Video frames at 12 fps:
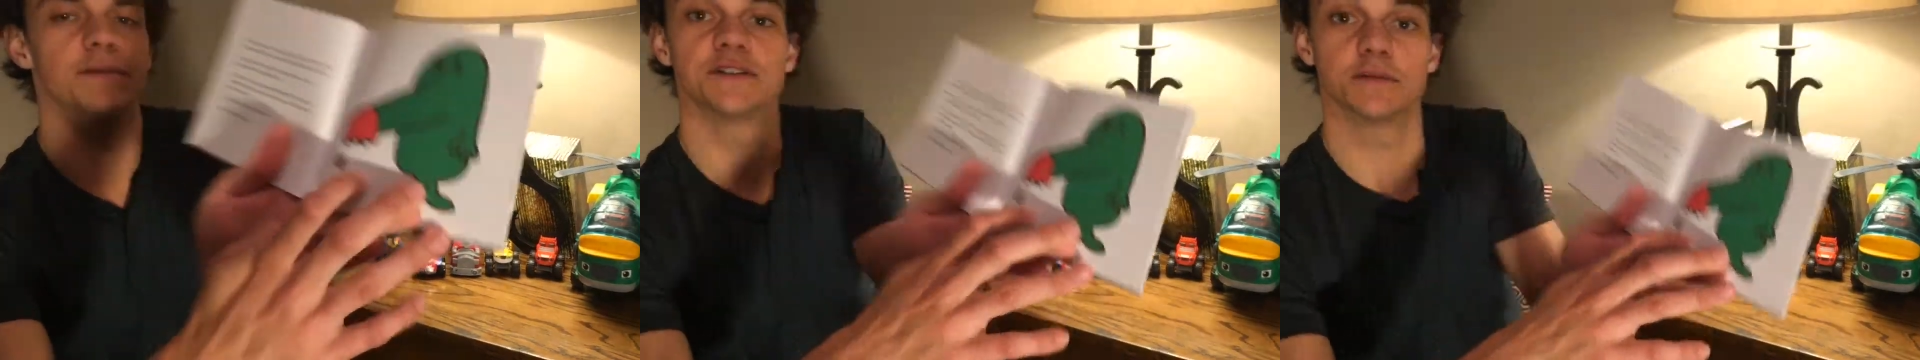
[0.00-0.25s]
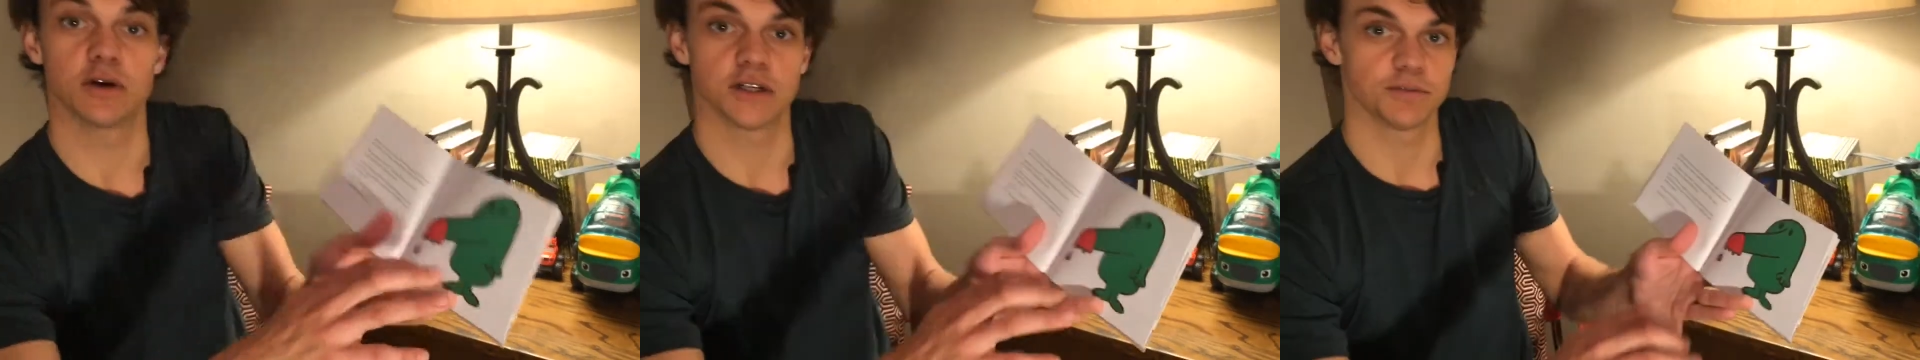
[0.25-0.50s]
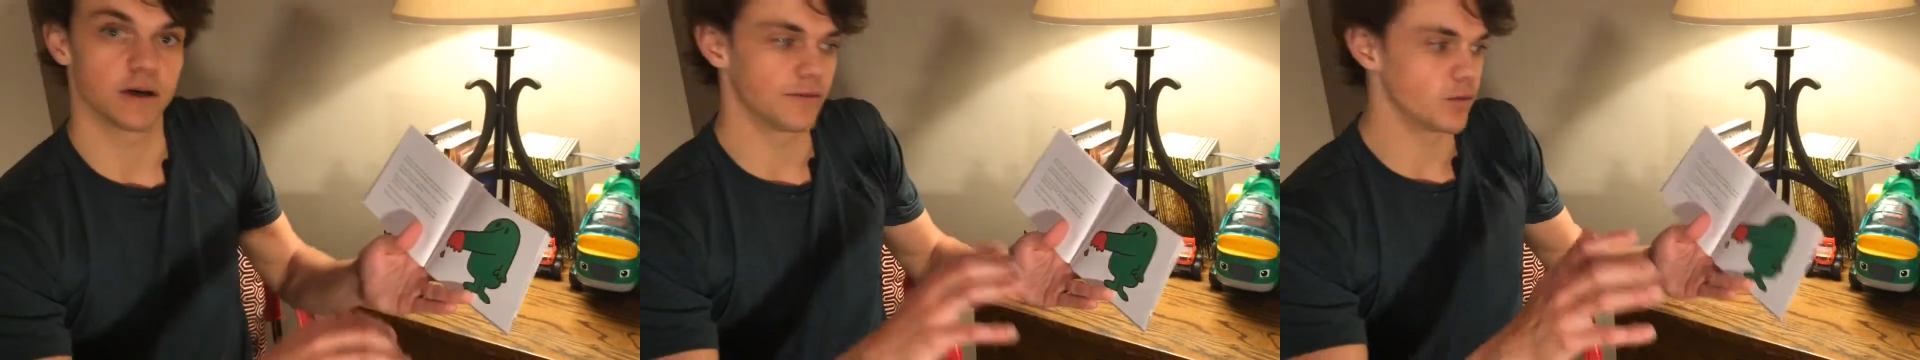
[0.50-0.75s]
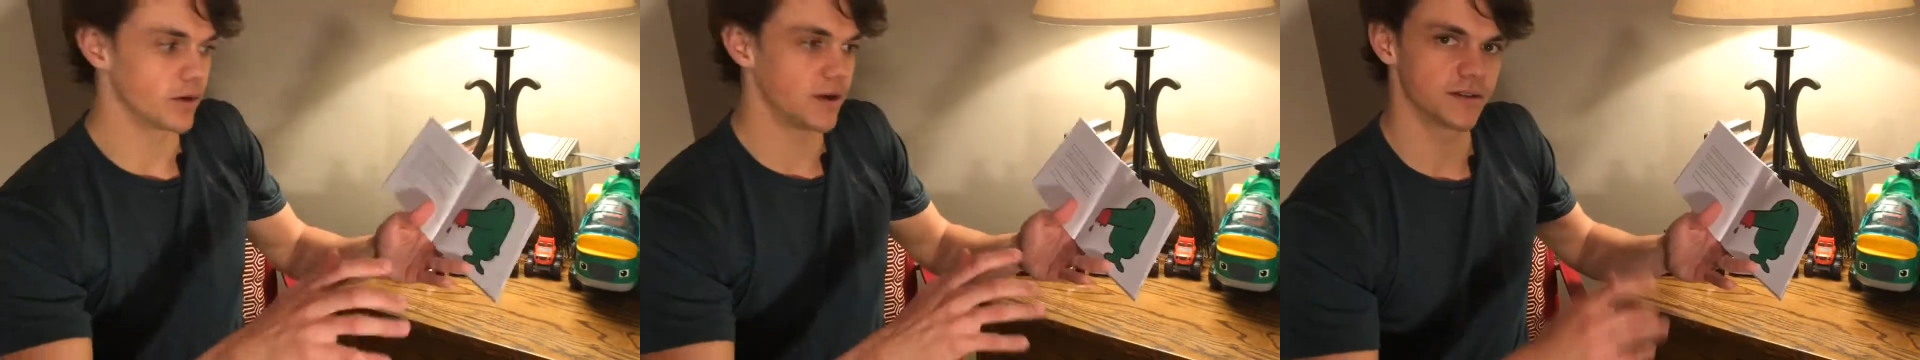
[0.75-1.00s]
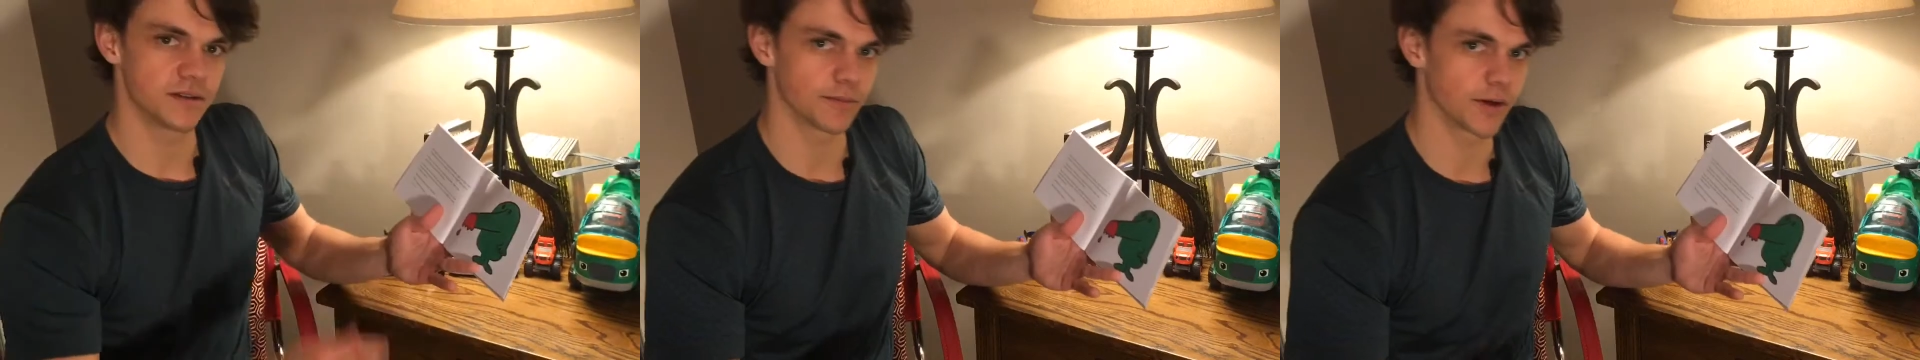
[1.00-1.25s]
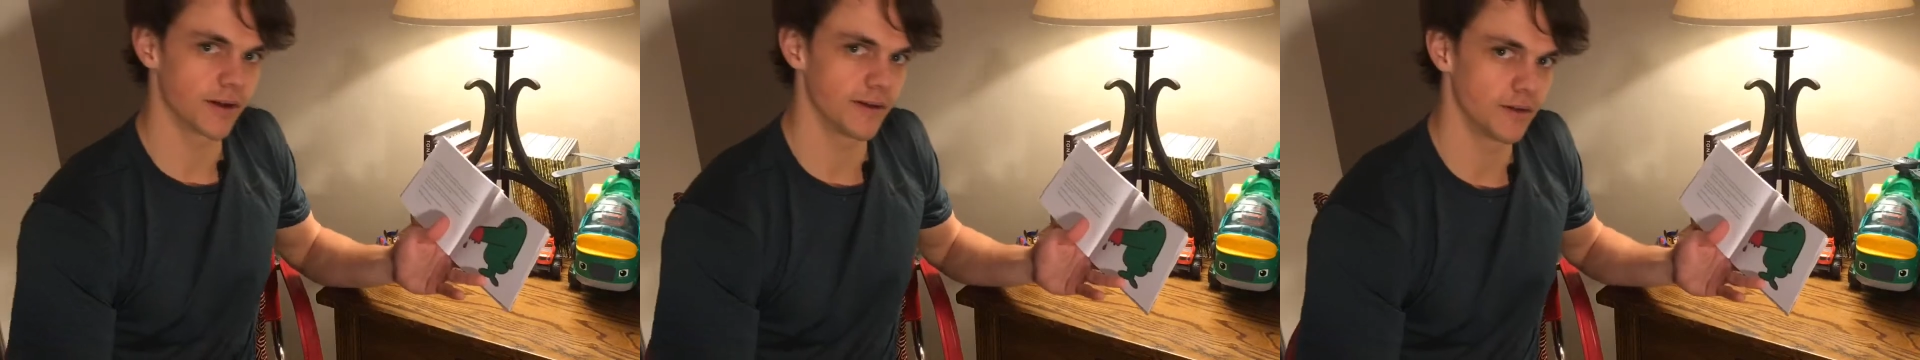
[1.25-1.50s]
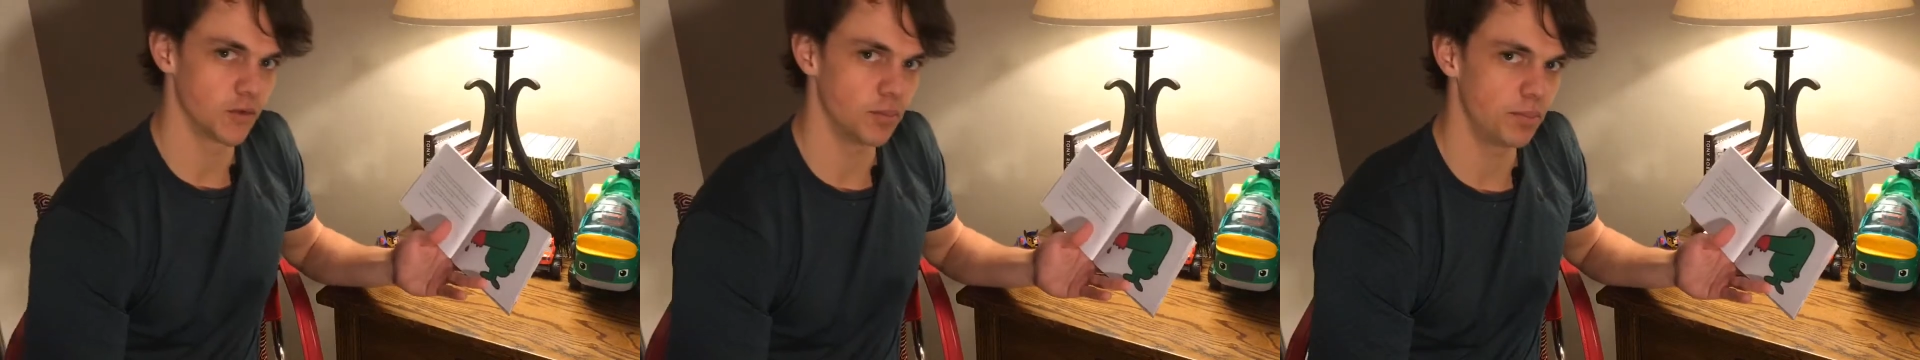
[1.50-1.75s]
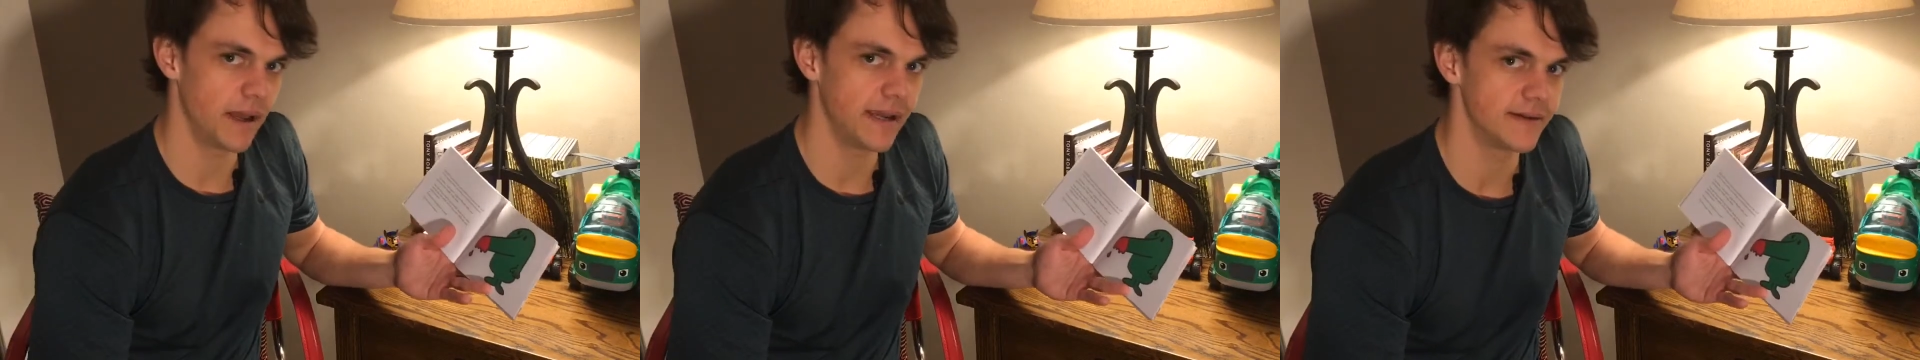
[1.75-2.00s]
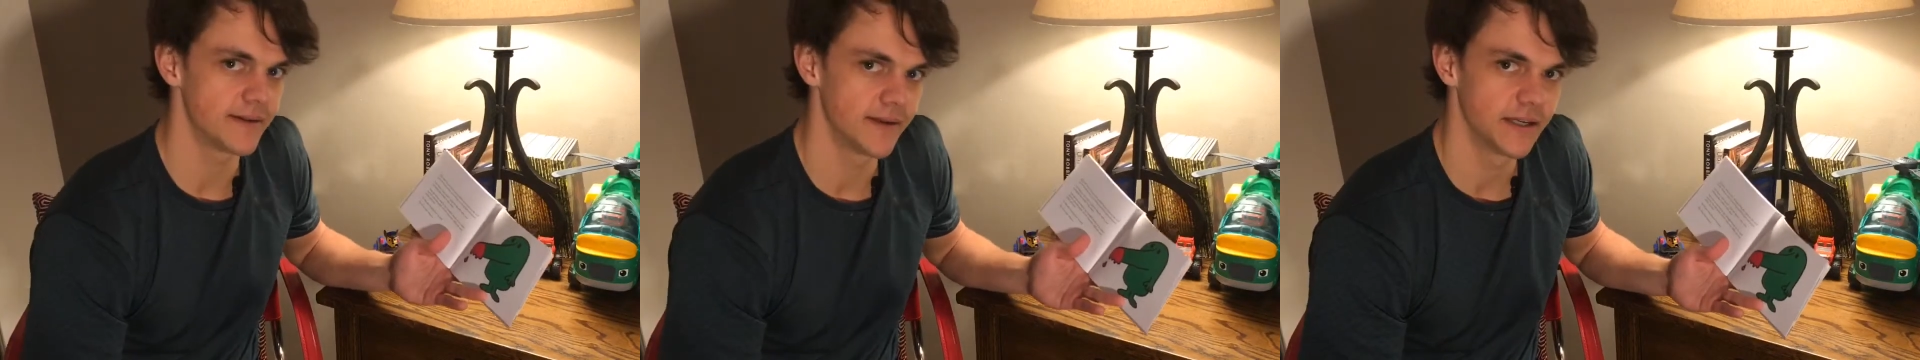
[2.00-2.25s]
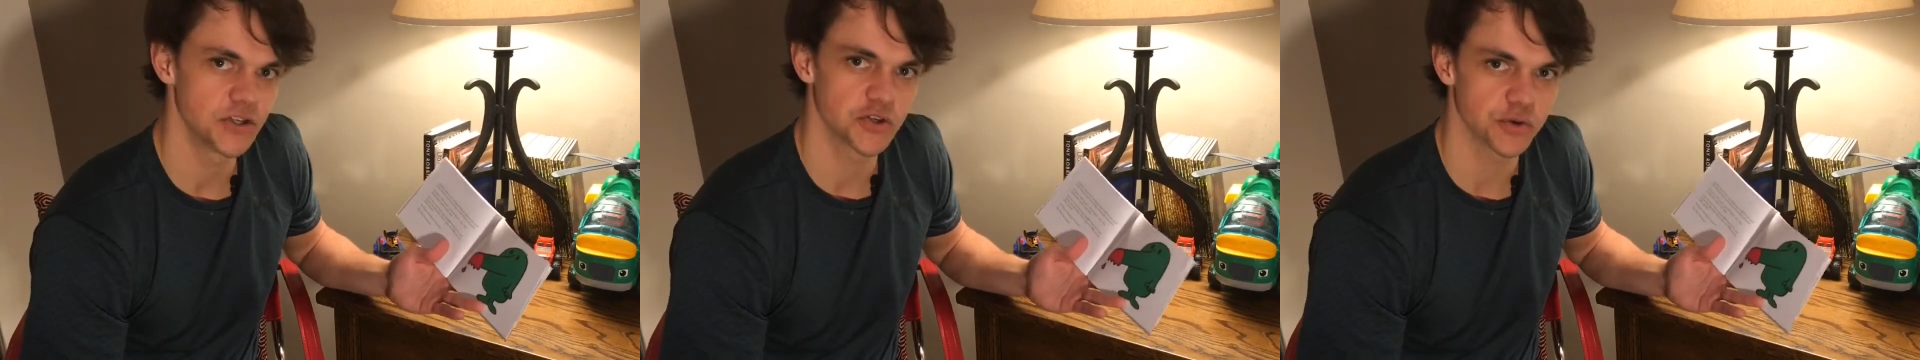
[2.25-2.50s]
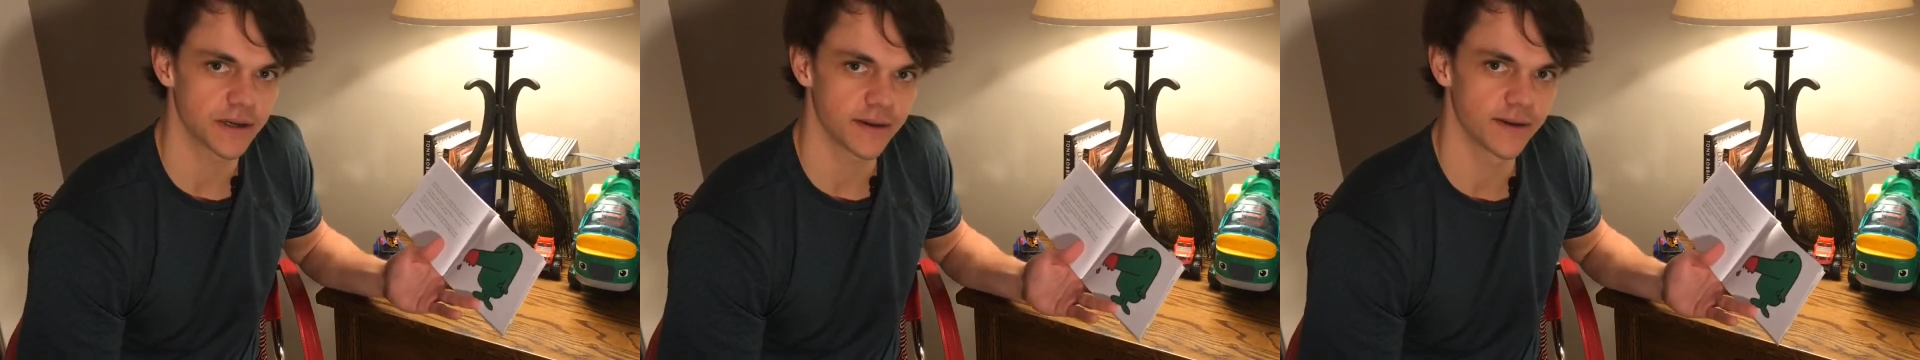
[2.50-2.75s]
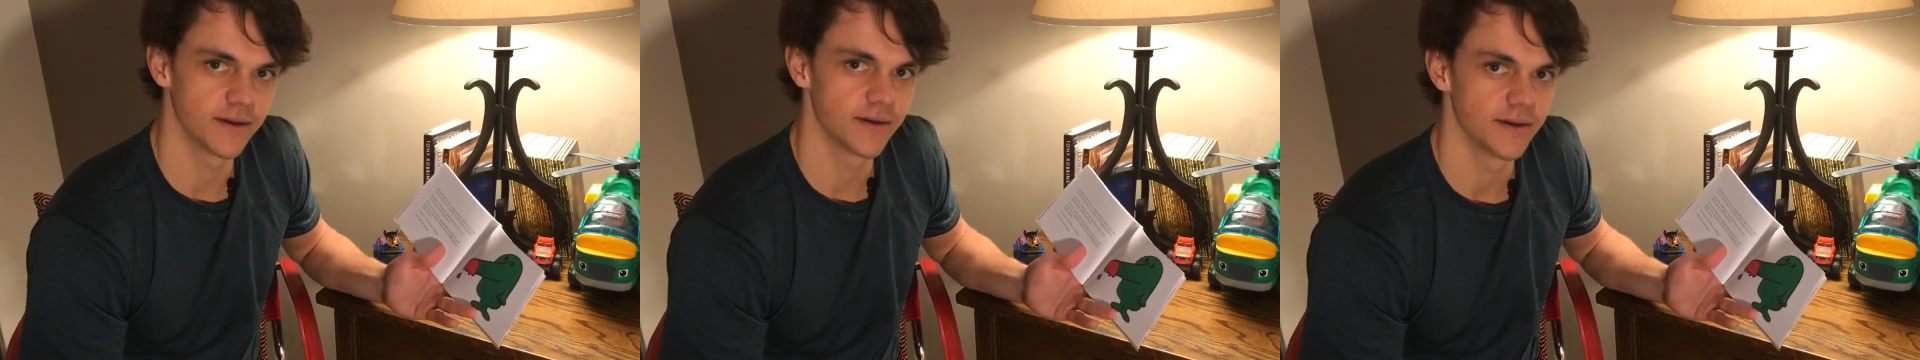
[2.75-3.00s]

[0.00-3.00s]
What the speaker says: Mr. Brush might have organized some kind of little paint trick.